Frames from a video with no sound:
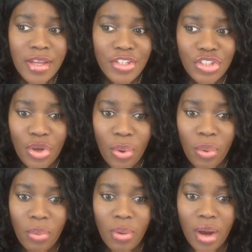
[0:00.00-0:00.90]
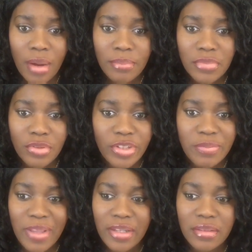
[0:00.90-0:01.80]
So,
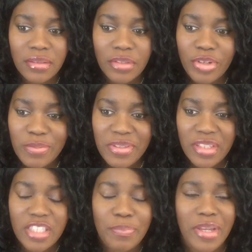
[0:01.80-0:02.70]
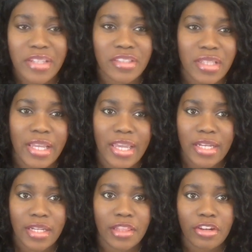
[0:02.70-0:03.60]
like the Christmas things, because he get
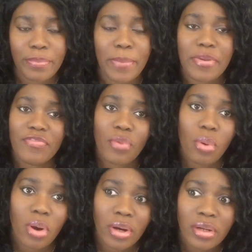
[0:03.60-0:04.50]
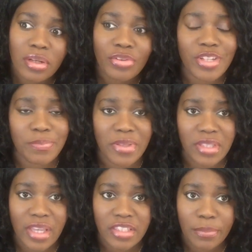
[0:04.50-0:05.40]
it a little bit before Christmas.
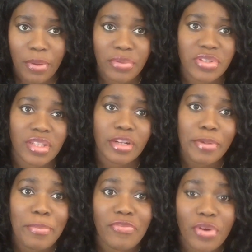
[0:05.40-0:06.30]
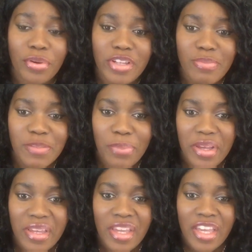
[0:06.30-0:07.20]
He gets the bonus a little bit before Christmas,
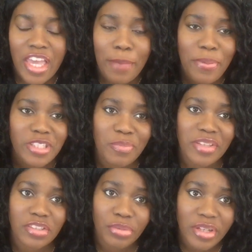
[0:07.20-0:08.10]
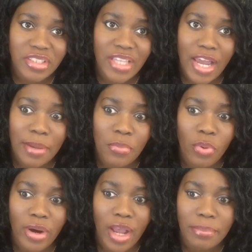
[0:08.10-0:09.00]
but it puts me into crunch time
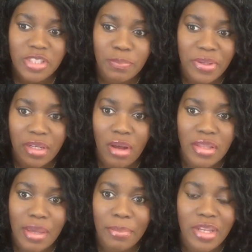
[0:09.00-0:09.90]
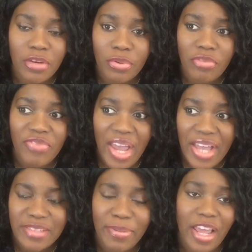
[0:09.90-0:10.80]
where I'm spending all that money real
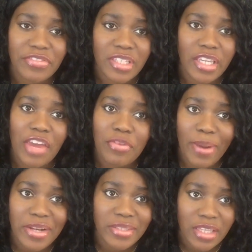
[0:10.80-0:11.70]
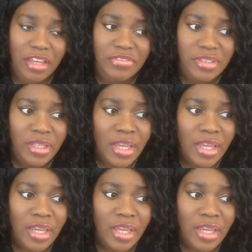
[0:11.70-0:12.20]
fast, but I have to get everybody's gifts.